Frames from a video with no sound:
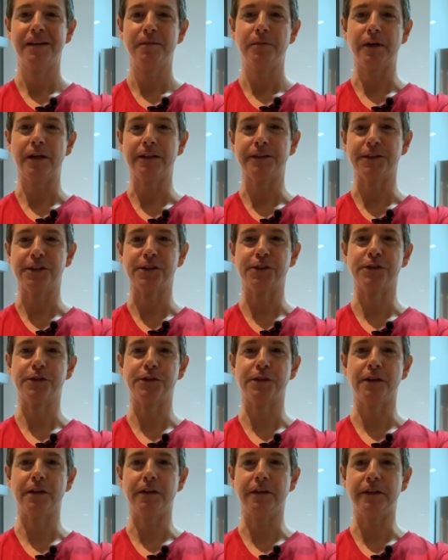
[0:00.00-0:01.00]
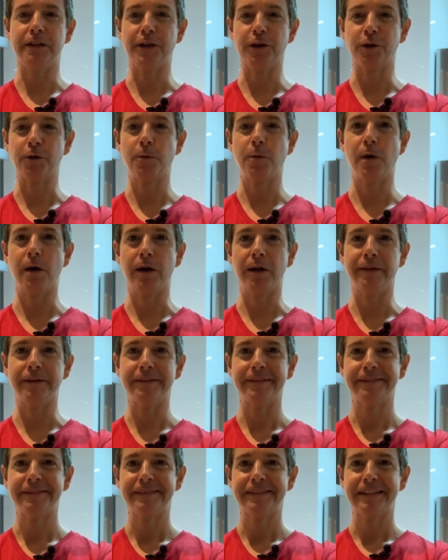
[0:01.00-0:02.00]
because this is the year one.
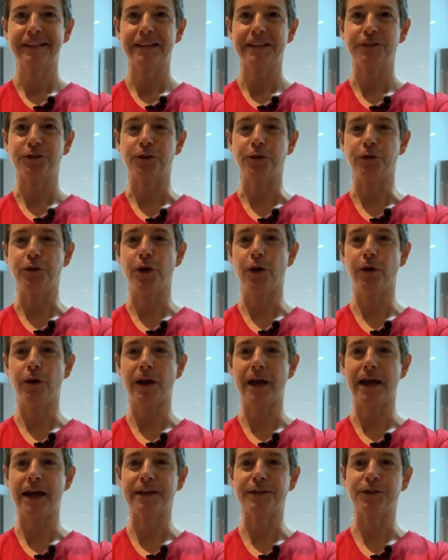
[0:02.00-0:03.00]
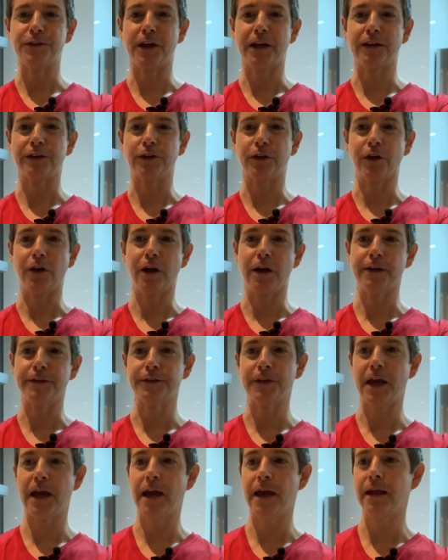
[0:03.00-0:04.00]
So Yoda as Santa
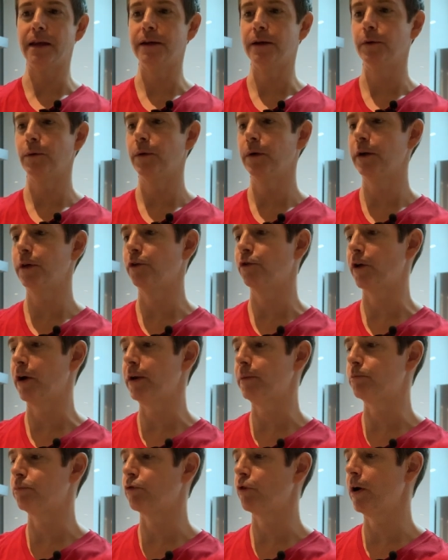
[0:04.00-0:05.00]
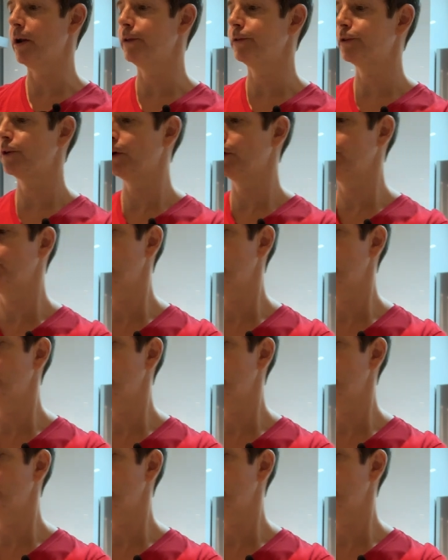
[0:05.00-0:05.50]
Claus, and what a great print on